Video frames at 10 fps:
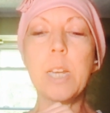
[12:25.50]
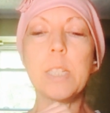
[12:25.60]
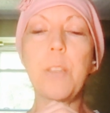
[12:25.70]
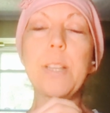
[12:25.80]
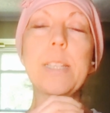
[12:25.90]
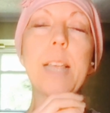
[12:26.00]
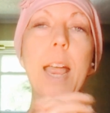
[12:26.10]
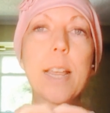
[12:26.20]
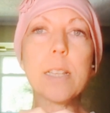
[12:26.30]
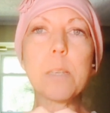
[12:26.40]
So the
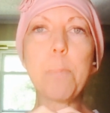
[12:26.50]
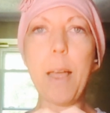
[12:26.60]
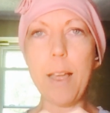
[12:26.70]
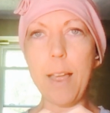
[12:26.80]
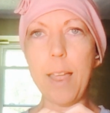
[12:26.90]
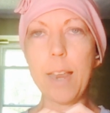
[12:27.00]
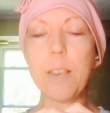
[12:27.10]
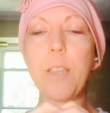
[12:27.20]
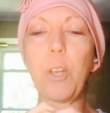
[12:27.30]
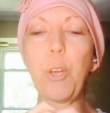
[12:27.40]
science
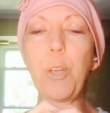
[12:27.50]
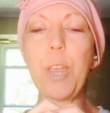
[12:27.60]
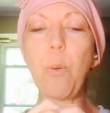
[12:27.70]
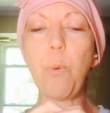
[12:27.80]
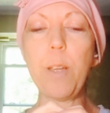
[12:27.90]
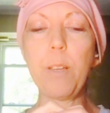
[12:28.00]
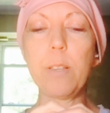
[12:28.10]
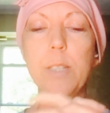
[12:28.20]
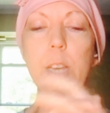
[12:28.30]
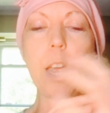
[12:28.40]
behind the cooking
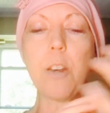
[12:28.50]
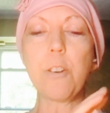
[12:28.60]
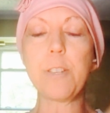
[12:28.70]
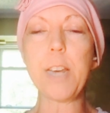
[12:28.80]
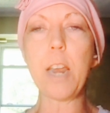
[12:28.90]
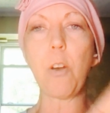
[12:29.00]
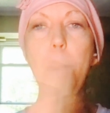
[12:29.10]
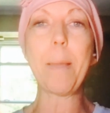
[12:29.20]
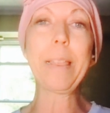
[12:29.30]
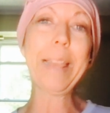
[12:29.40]
oils to understand on a
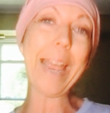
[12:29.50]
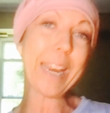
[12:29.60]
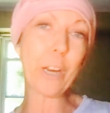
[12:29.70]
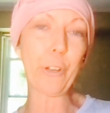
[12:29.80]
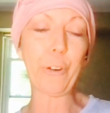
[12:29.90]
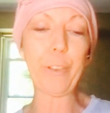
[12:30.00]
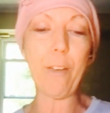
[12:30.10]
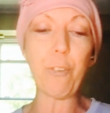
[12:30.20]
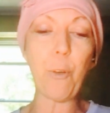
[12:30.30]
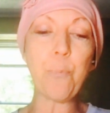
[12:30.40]
molecular
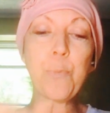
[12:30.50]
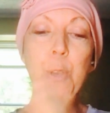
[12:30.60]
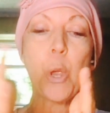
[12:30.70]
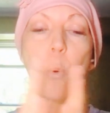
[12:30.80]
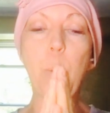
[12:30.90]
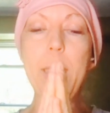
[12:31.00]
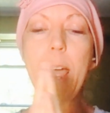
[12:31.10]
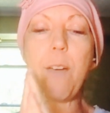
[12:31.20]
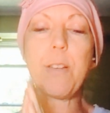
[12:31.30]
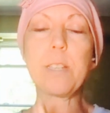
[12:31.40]
level, we
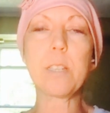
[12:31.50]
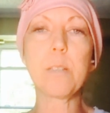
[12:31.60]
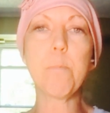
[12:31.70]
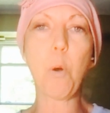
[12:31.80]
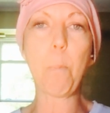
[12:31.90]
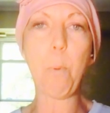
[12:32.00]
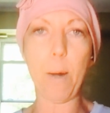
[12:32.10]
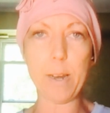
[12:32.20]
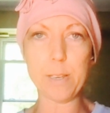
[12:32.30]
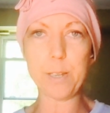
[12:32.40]
have a smoke
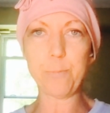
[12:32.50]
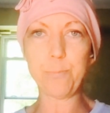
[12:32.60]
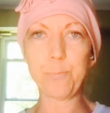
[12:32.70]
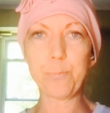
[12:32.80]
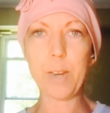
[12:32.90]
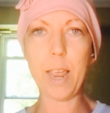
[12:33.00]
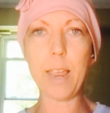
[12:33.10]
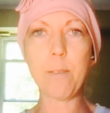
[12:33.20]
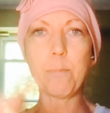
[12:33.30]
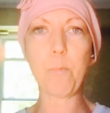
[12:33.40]
point.
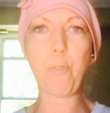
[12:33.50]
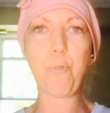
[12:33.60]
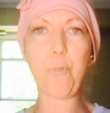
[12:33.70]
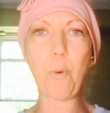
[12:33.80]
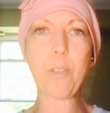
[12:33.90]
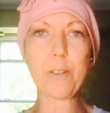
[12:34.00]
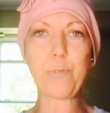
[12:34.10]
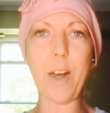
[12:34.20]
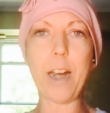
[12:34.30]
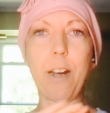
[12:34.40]
Okay, before there's
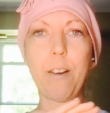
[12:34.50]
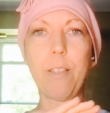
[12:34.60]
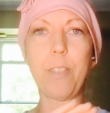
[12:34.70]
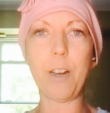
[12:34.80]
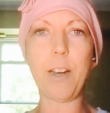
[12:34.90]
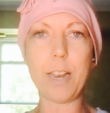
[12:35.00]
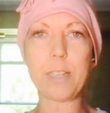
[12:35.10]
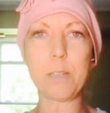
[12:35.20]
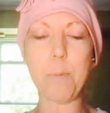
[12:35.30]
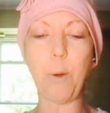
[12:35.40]
fire, there
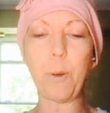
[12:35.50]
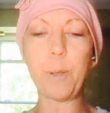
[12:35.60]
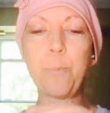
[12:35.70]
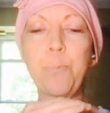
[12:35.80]
is smoke.